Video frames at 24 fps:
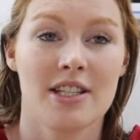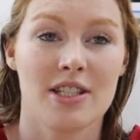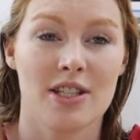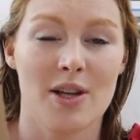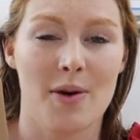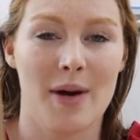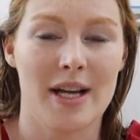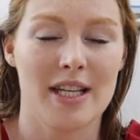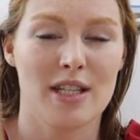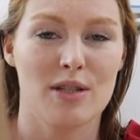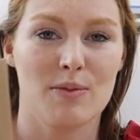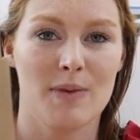
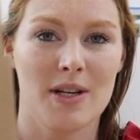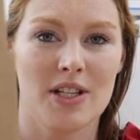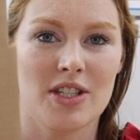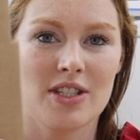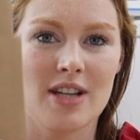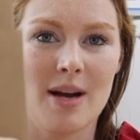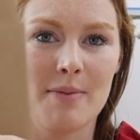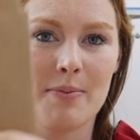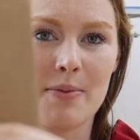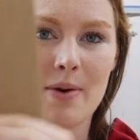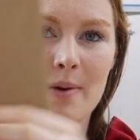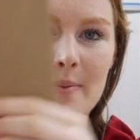So I
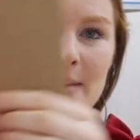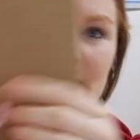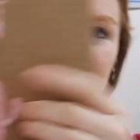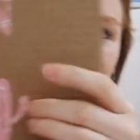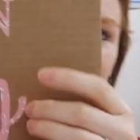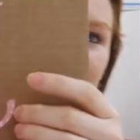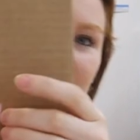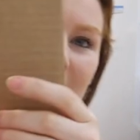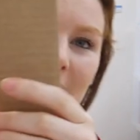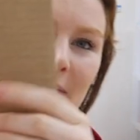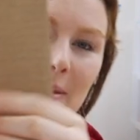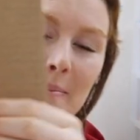switched up what we
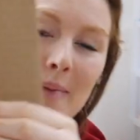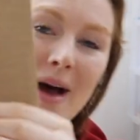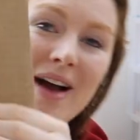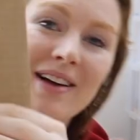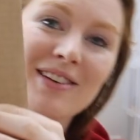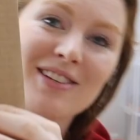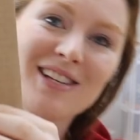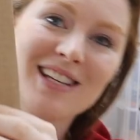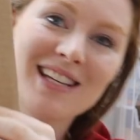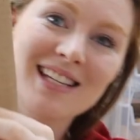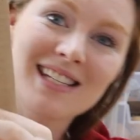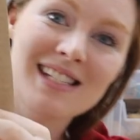did on the
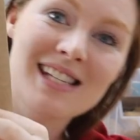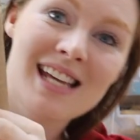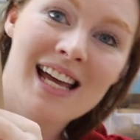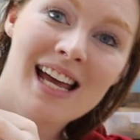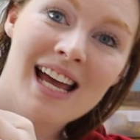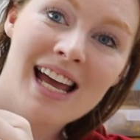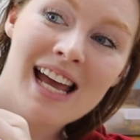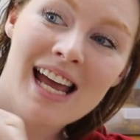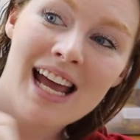boxes.